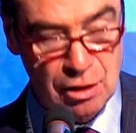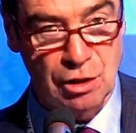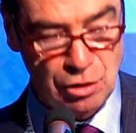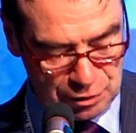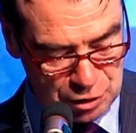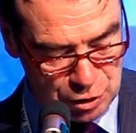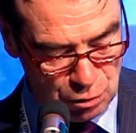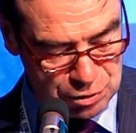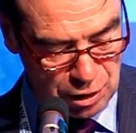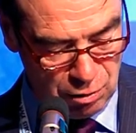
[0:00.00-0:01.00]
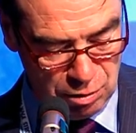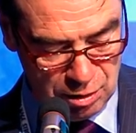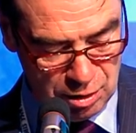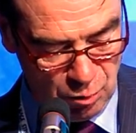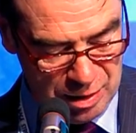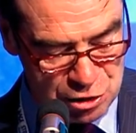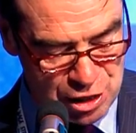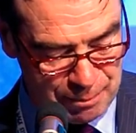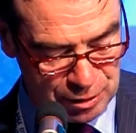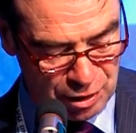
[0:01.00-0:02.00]
Not to do so will
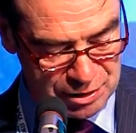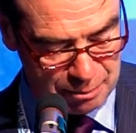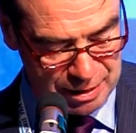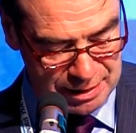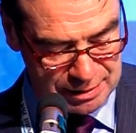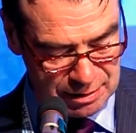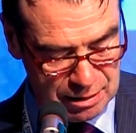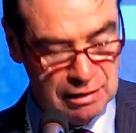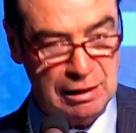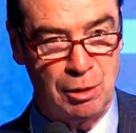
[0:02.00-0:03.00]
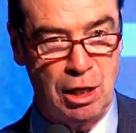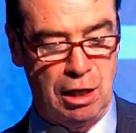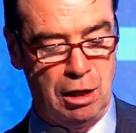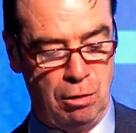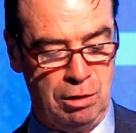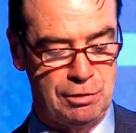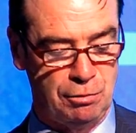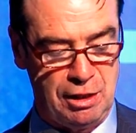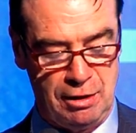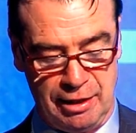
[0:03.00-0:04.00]
jeopardise the peace that we all hold so
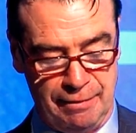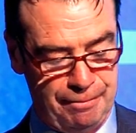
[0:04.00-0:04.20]
dearly.